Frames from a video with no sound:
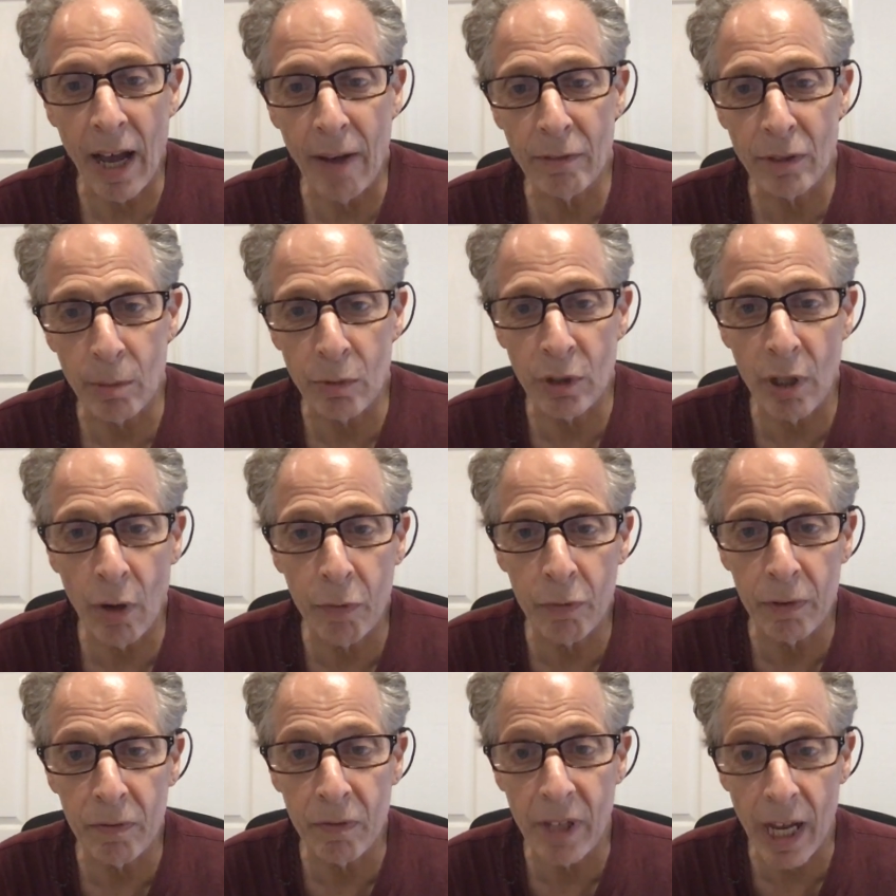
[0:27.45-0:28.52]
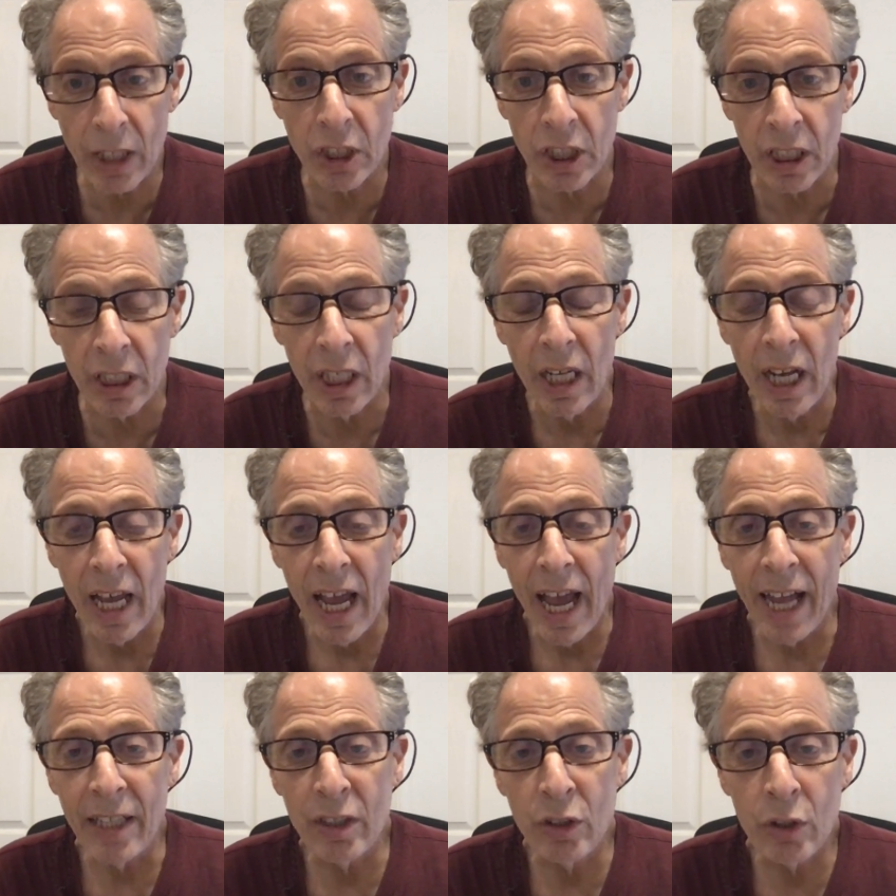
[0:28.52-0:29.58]
have some self-reflection
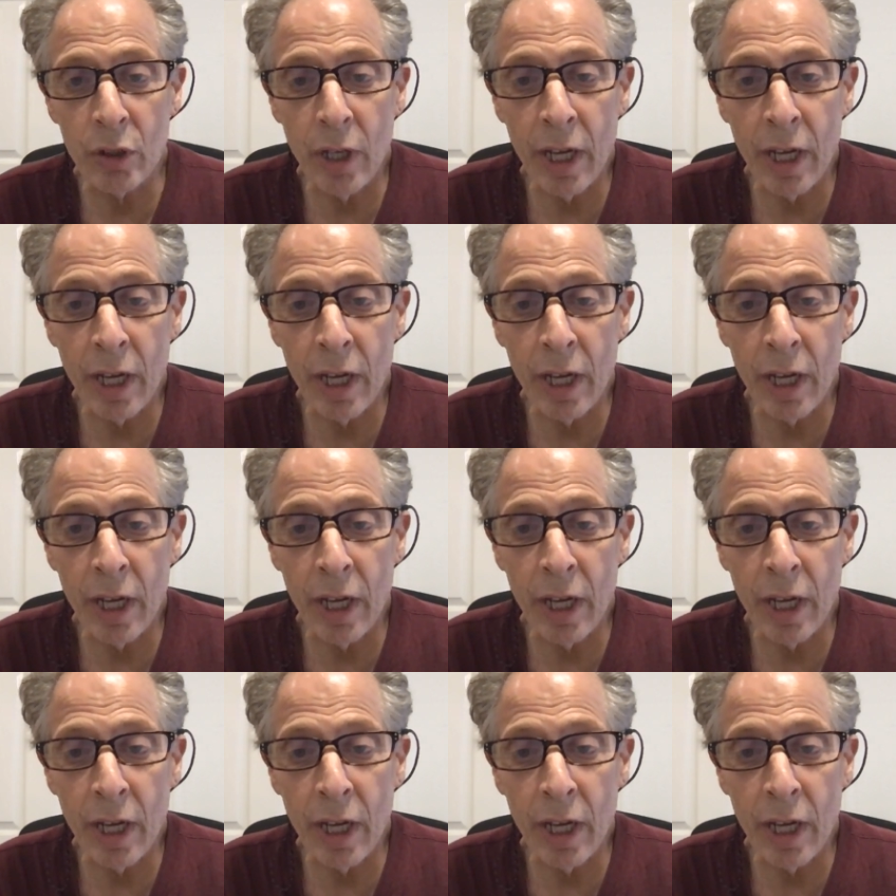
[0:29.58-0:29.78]
and to,